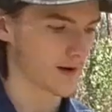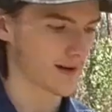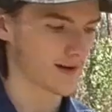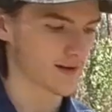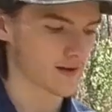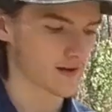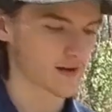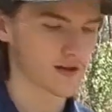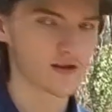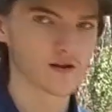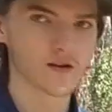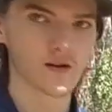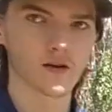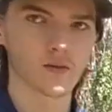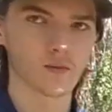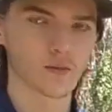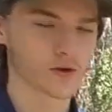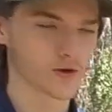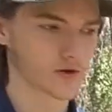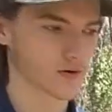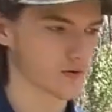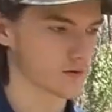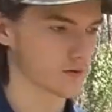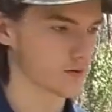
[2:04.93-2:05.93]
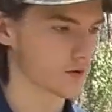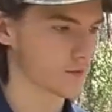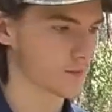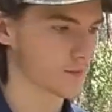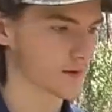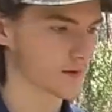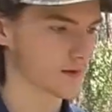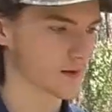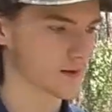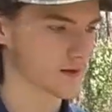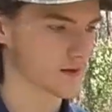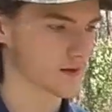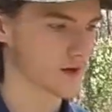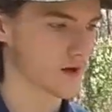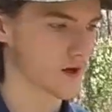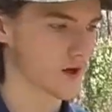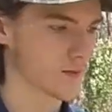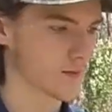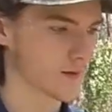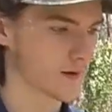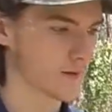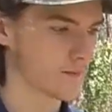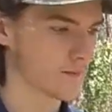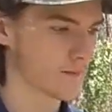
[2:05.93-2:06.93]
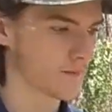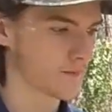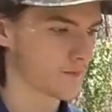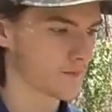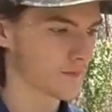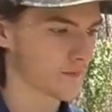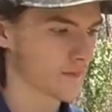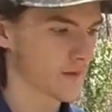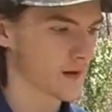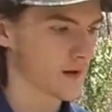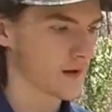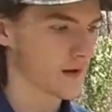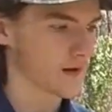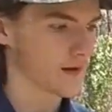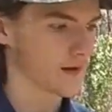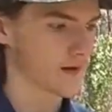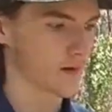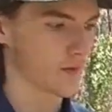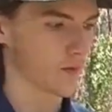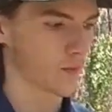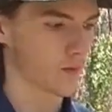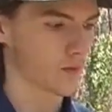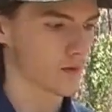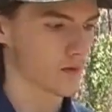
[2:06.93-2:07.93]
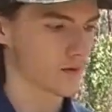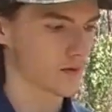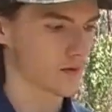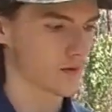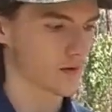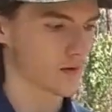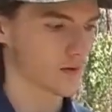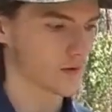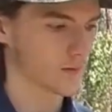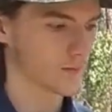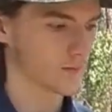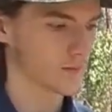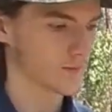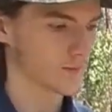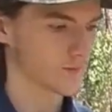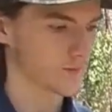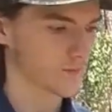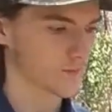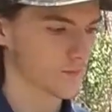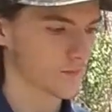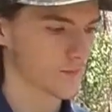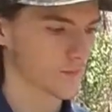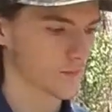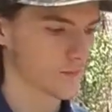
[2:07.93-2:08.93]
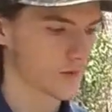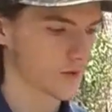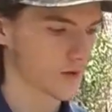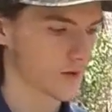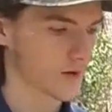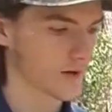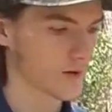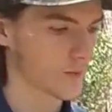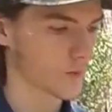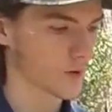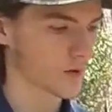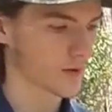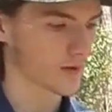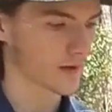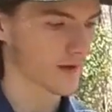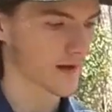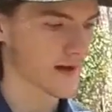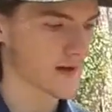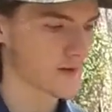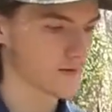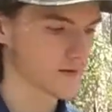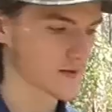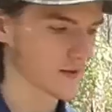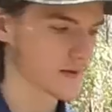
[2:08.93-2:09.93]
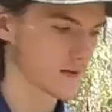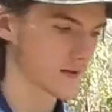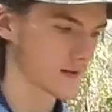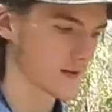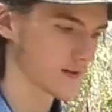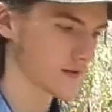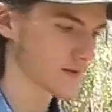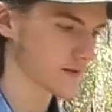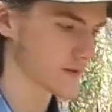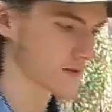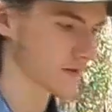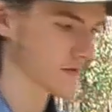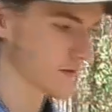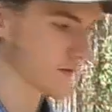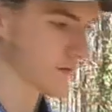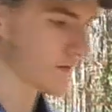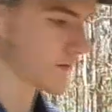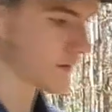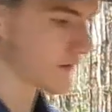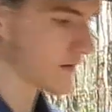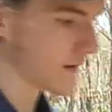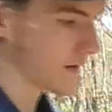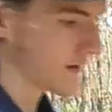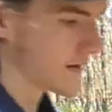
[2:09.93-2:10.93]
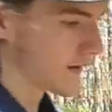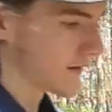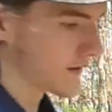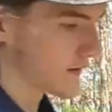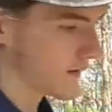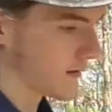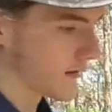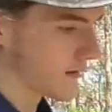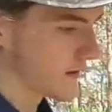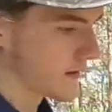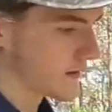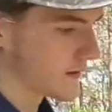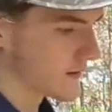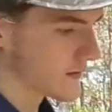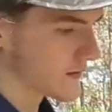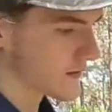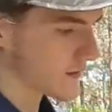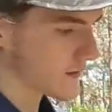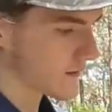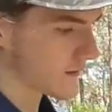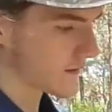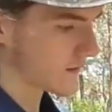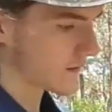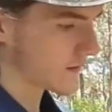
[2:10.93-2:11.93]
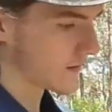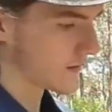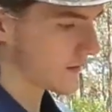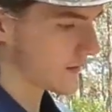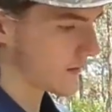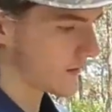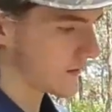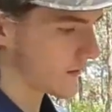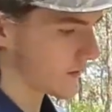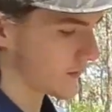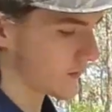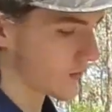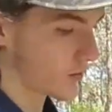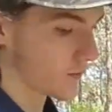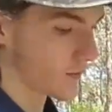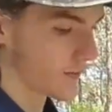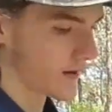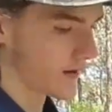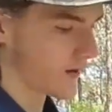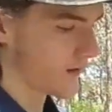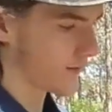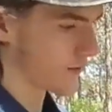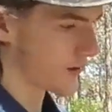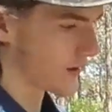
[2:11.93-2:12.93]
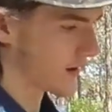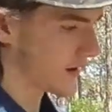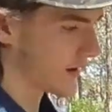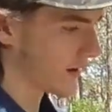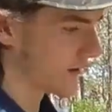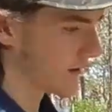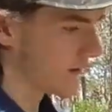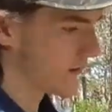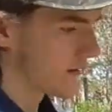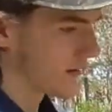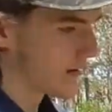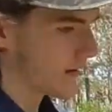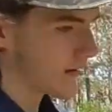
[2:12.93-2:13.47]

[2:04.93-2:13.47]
by Tikka, which are a little bit less common. They ordered 31,000 of these guns, a little bit over that,